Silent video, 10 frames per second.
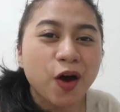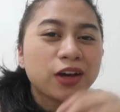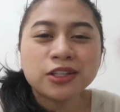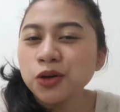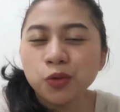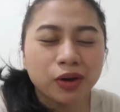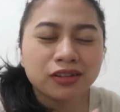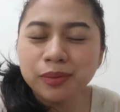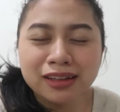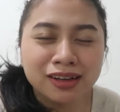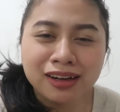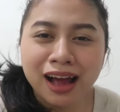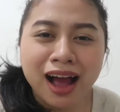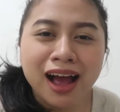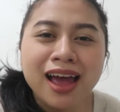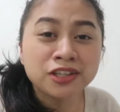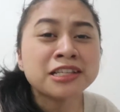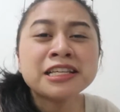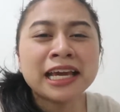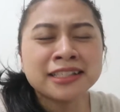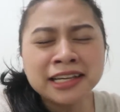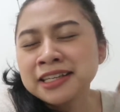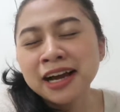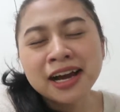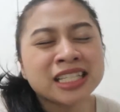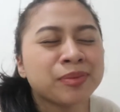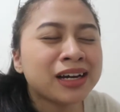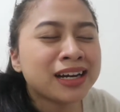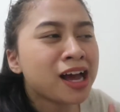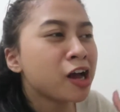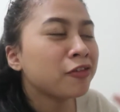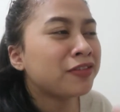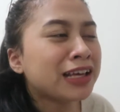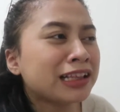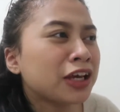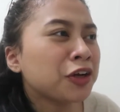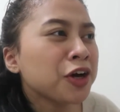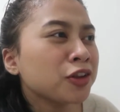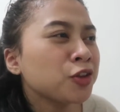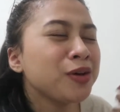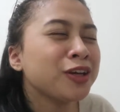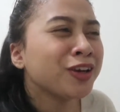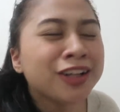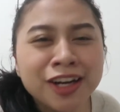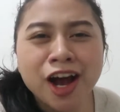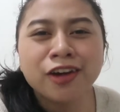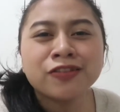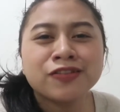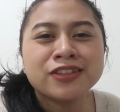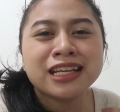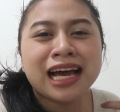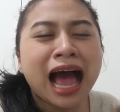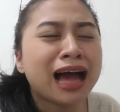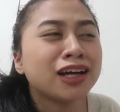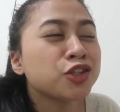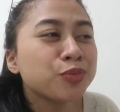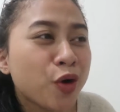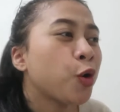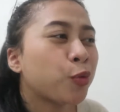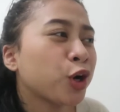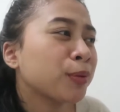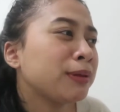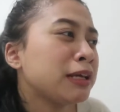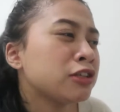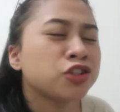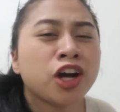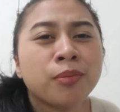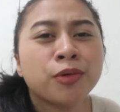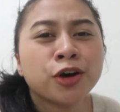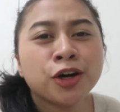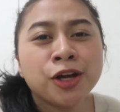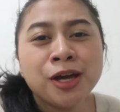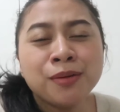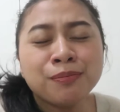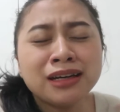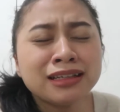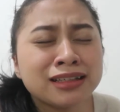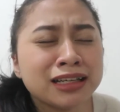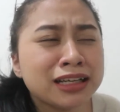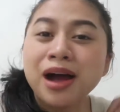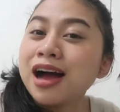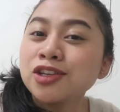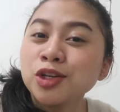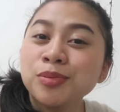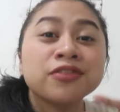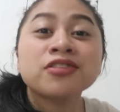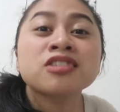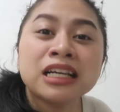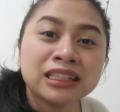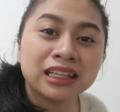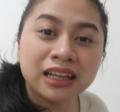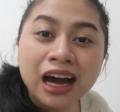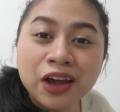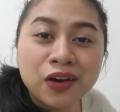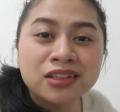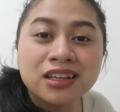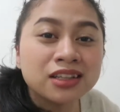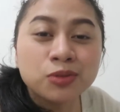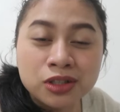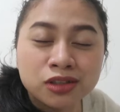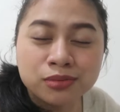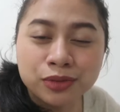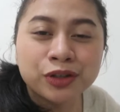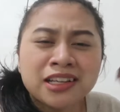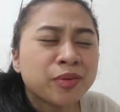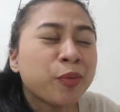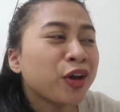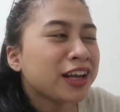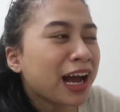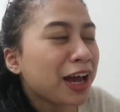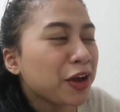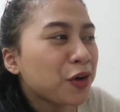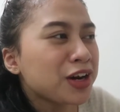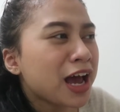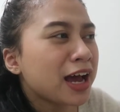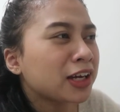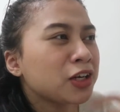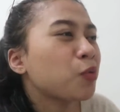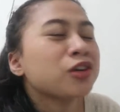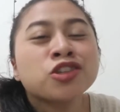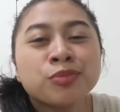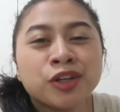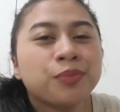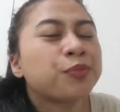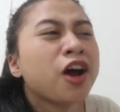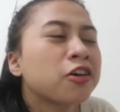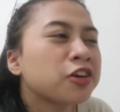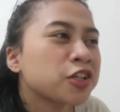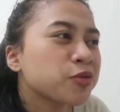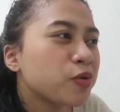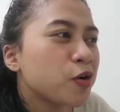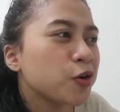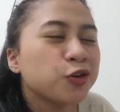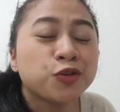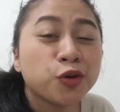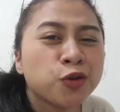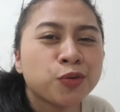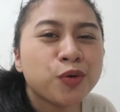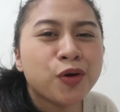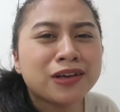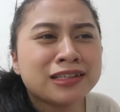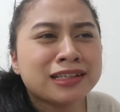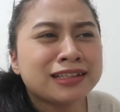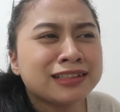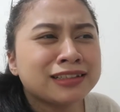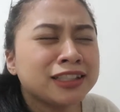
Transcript: Okay, so quick reminder lang. Just in case na isa ka sa mga nakaka-feel na you're not doing good enough sa ACADS mo, workplace, job, or ministry, baka sobrang frustrated ka ngayon sa sitwasyon mo. Nasa point ka ngayon na kina-question mo na yung progress mo, yung growth mo as an